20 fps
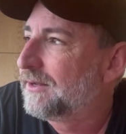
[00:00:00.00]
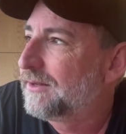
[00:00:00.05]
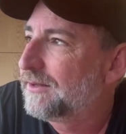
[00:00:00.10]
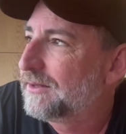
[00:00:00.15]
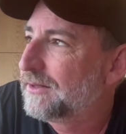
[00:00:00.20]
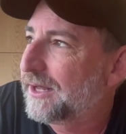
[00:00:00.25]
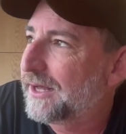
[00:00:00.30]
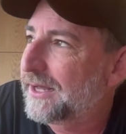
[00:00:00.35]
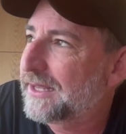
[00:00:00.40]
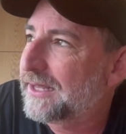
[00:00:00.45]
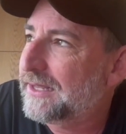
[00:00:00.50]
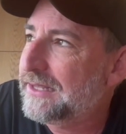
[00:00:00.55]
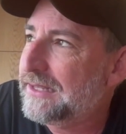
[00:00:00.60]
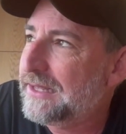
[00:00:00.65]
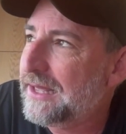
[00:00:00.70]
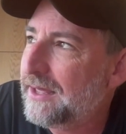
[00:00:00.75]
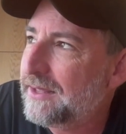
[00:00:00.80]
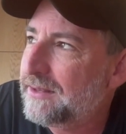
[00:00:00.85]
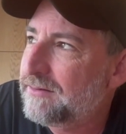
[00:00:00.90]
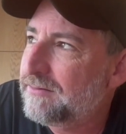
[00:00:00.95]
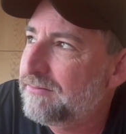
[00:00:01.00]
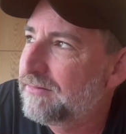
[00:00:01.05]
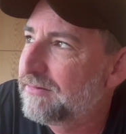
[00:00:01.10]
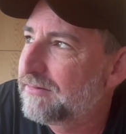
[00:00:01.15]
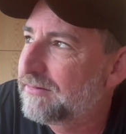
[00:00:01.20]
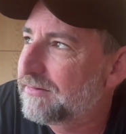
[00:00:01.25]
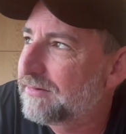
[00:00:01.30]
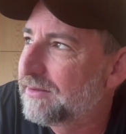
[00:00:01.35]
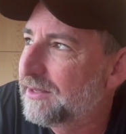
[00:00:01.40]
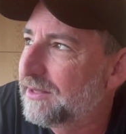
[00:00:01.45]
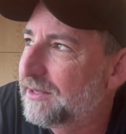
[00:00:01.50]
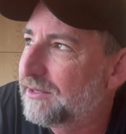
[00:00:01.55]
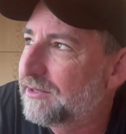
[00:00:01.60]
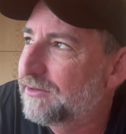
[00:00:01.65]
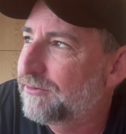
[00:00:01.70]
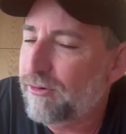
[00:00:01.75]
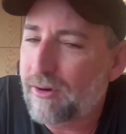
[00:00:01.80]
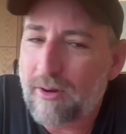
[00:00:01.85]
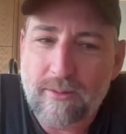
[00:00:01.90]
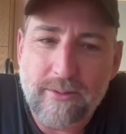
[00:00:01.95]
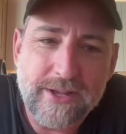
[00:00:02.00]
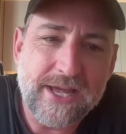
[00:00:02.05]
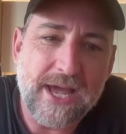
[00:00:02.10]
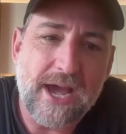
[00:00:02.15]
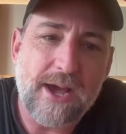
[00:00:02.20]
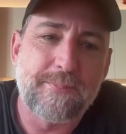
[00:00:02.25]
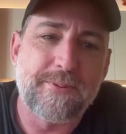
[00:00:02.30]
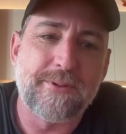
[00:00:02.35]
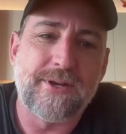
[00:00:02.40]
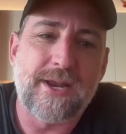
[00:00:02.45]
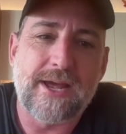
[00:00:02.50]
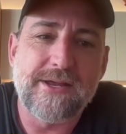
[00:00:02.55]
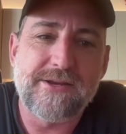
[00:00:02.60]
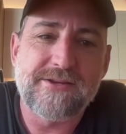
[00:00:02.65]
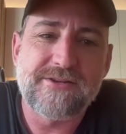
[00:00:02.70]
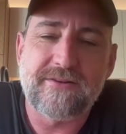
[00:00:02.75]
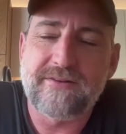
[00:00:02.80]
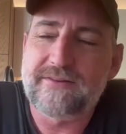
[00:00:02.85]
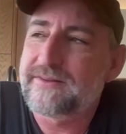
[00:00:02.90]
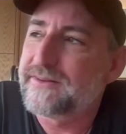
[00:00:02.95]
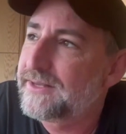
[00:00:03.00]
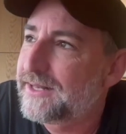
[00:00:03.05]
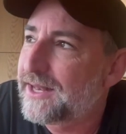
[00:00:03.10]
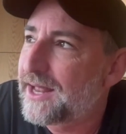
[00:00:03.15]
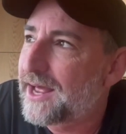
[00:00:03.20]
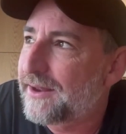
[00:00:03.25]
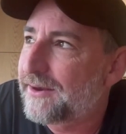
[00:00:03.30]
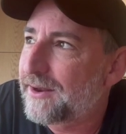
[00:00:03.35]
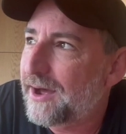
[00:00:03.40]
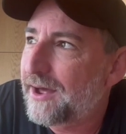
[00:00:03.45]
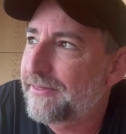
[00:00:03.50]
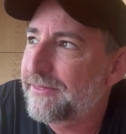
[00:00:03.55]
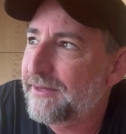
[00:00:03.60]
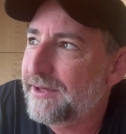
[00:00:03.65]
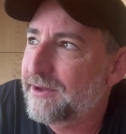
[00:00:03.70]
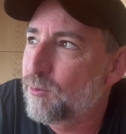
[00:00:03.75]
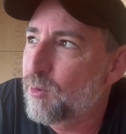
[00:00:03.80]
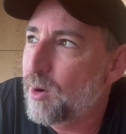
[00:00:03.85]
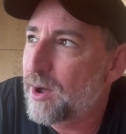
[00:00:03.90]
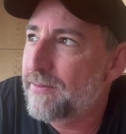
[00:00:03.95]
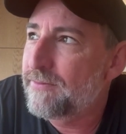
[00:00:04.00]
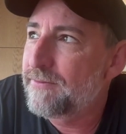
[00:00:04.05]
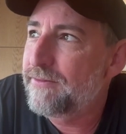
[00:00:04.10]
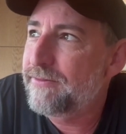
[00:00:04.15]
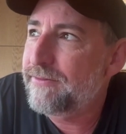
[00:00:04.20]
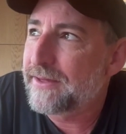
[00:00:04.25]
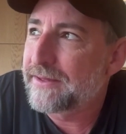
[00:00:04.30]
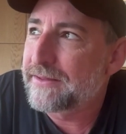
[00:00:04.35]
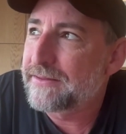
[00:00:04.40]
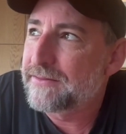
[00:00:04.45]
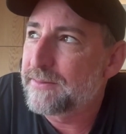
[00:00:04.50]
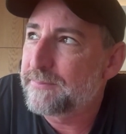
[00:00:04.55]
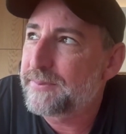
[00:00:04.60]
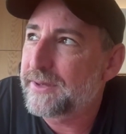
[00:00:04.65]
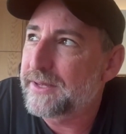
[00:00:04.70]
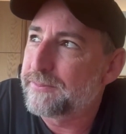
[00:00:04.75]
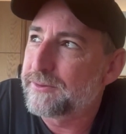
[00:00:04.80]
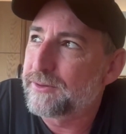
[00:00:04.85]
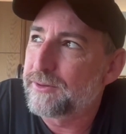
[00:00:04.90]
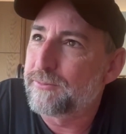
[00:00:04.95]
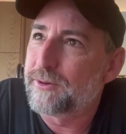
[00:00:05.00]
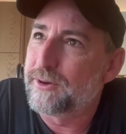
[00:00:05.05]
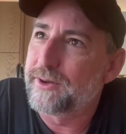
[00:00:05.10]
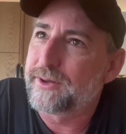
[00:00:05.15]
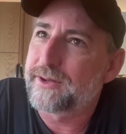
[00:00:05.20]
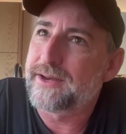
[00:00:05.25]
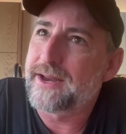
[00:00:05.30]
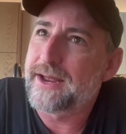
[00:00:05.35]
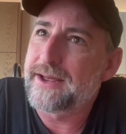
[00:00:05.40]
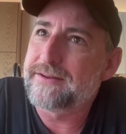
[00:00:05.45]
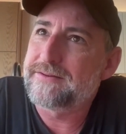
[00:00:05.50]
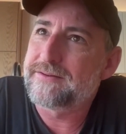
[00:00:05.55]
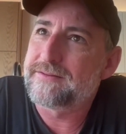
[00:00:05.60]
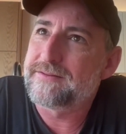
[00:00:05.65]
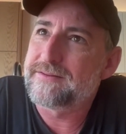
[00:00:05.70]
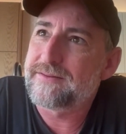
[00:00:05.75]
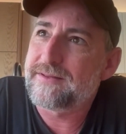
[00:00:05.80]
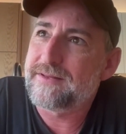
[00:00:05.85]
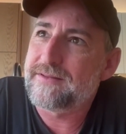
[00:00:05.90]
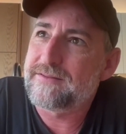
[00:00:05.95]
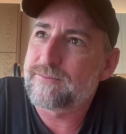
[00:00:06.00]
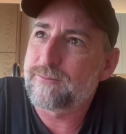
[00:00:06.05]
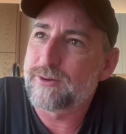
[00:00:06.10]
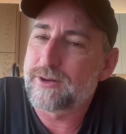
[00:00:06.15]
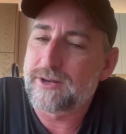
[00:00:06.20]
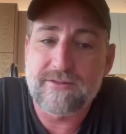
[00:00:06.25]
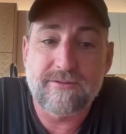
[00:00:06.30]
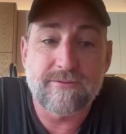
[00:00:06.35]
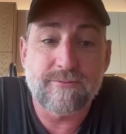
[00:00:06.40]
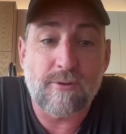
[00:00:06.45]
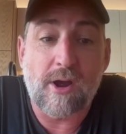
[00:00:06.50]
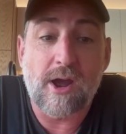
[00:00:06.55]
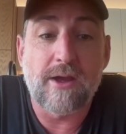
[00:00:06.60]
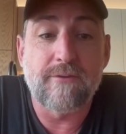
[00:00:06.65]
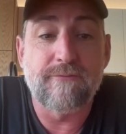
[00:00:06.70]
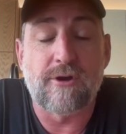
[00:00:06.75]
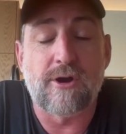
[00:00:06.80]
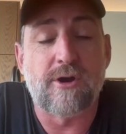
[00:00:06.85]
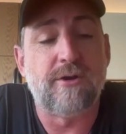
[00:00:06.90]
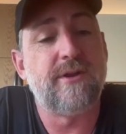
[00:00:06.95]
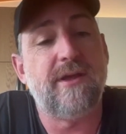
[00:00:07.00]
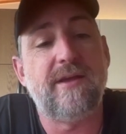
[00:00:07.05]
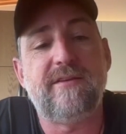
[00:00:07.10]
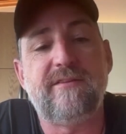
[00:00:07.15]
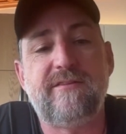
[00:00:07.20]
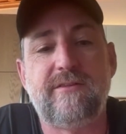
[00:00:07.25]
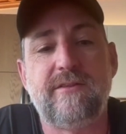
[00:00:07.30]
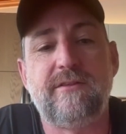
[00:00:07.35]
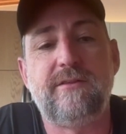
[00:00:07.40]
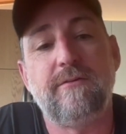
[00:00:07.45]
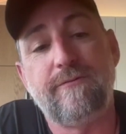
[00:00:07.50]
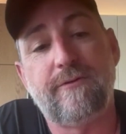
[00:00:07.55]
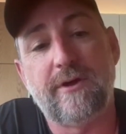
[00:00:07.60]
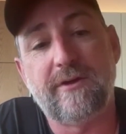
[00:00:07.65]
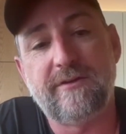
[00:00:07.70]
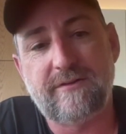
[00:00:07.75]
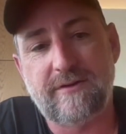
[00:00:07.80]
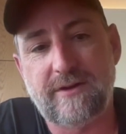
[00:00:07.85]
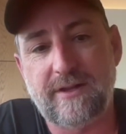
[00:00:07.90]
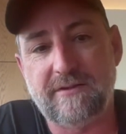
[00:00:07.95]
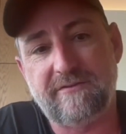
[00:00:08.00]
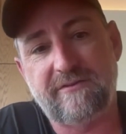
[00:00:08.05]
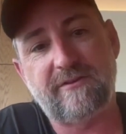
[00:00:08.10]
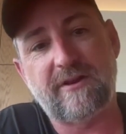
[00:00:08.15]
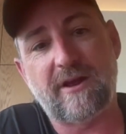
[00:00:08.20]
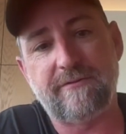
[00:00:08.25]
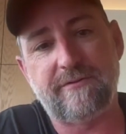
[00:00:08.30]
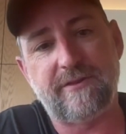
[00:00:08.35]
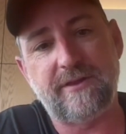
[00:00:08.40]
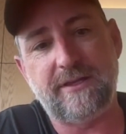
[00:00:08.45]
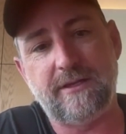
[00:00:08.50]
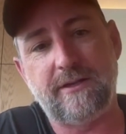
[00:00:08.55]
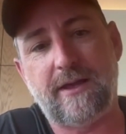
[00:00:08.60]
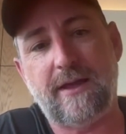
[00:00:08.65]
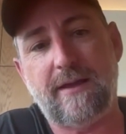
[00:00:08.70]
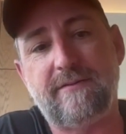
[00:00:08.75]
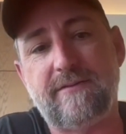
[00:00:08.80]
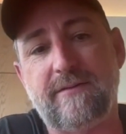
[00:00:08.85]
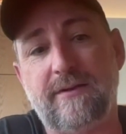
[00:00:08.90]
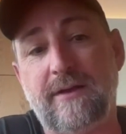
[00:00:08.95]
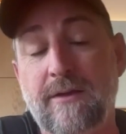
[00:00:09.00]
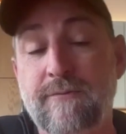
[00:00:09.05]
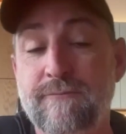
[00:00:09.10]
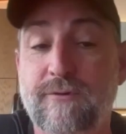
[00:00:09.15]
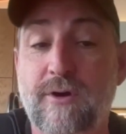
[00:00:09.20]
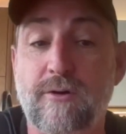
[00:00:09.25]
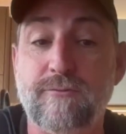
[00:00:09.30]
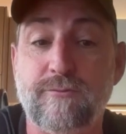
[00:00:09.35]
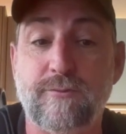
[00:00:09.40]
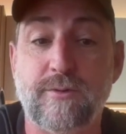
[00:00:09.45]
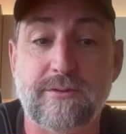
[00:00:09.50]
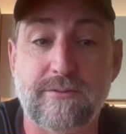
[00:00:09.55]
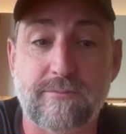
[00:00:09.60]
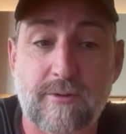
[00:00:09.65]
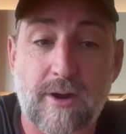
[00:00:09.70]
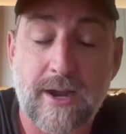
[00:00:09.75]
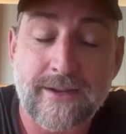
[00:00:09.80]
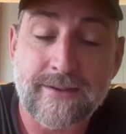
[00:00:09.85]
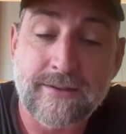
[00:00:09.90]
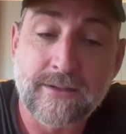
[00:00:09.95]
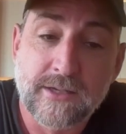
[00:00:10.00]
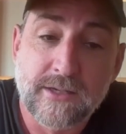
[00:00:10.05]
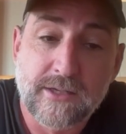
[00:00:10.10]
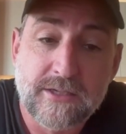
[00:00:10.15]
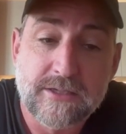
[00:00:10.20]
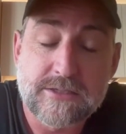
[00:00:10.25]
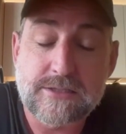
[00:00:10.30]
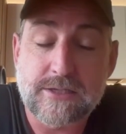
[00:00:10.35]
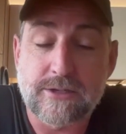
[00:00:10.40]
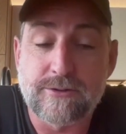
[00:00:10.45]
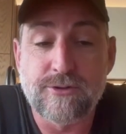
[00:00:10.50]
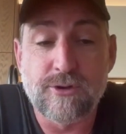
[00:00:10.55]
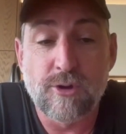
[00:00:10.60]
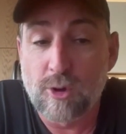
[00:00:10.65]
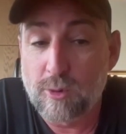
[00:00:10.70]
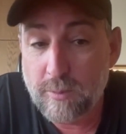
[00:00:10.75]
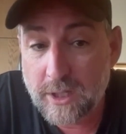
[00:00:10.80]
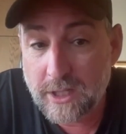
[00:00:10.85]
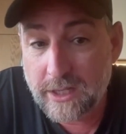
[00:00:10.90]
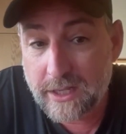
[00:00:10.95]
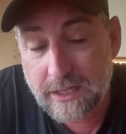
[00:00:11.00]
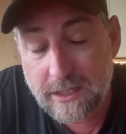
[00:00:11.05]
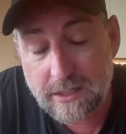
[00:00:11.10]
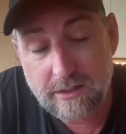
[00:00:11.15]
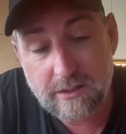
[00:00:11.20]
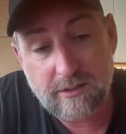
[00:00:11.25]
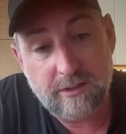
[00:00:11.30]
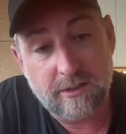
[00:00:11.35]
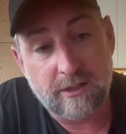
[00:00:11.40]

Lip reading: like, again, growing up in agency land, I think one thing that people that work in agencies really thrive on is the diversity of stuff that you get to get involved with, right? So normally,